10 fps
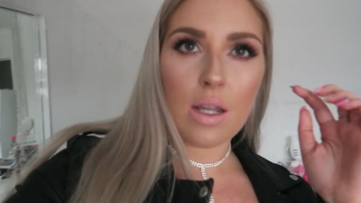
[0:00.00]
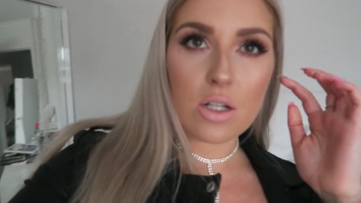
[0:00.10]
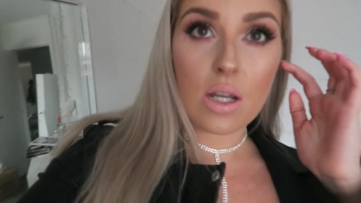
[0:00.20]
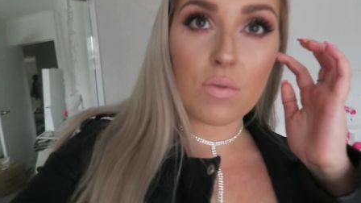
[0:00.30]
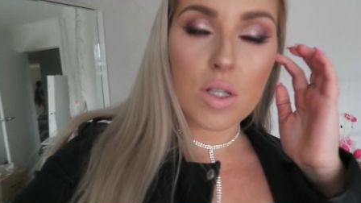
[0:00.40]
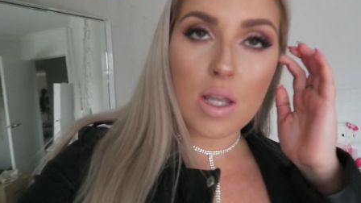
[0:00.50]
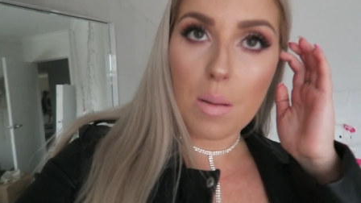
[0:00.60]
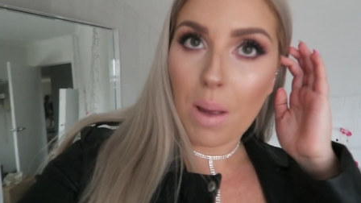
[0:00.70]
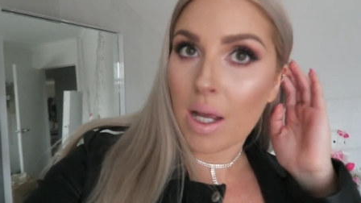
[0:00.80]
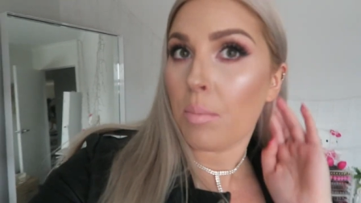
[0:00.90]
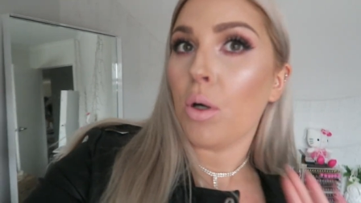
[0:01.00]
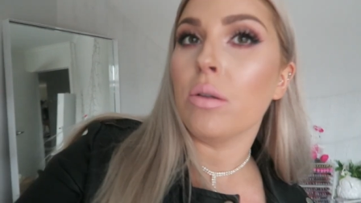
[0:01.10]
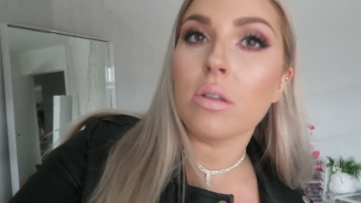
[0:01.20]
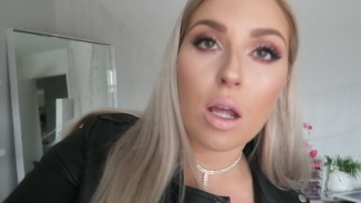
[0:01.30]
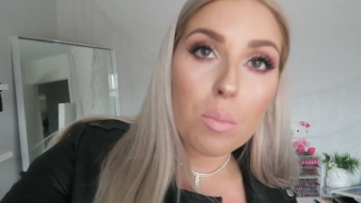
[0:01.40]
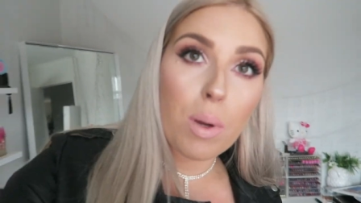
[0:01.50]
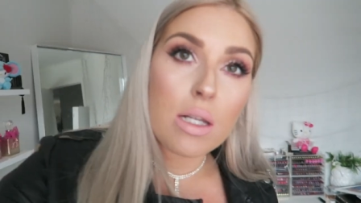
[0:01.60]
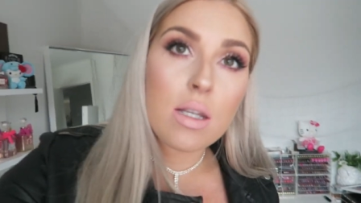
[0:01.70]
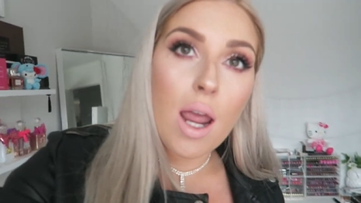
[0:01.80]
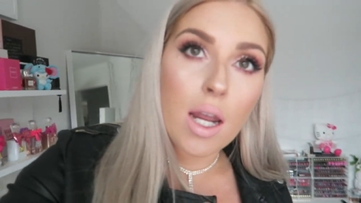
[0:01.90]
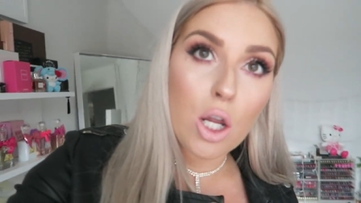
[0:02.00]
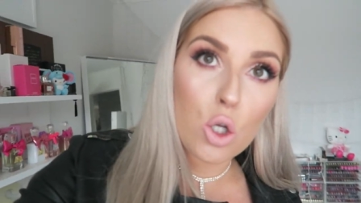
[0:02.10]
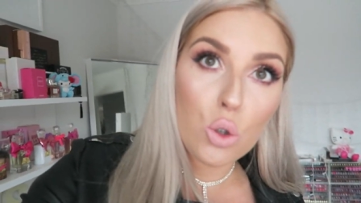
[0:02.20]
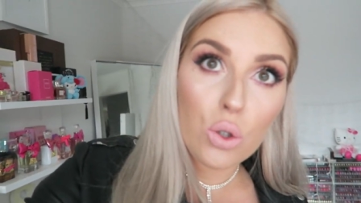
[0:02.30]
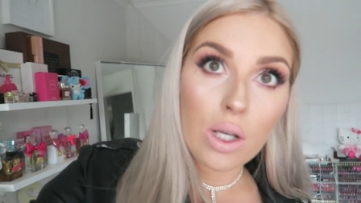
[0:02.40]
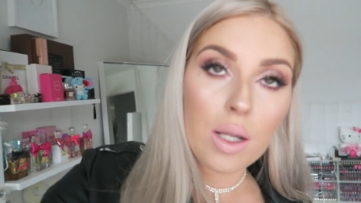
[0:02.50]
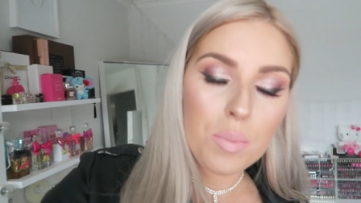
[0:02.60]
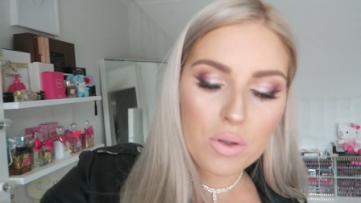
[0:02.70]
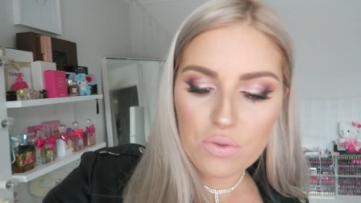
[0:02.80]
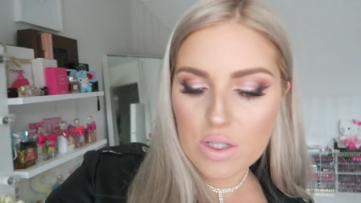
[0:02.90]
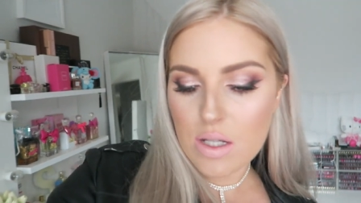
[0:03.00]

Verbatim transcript: And I just have the same makeup on, but a nude lip for